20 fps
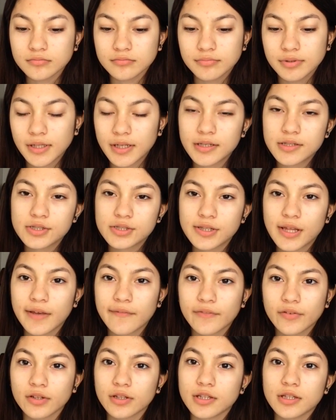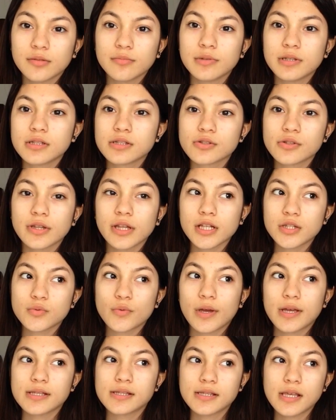but I just like filling them in. So that's
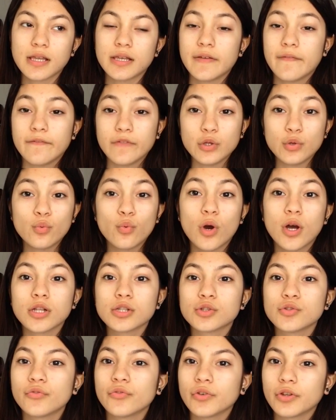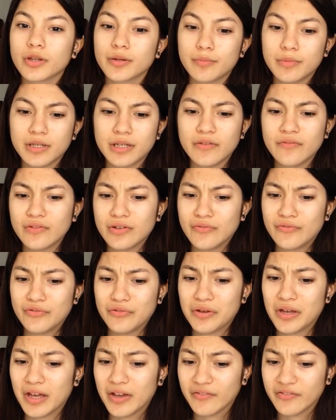why I said if you want to fill them in, even if
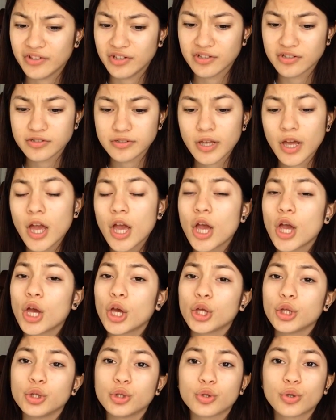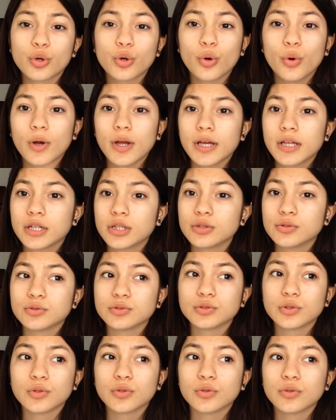you have hairs, you could go ahead and do
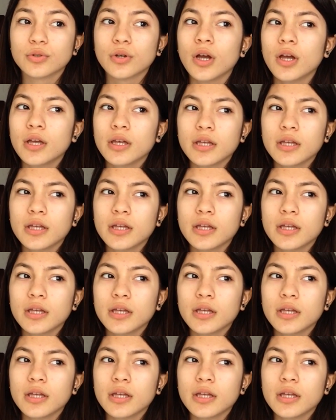so.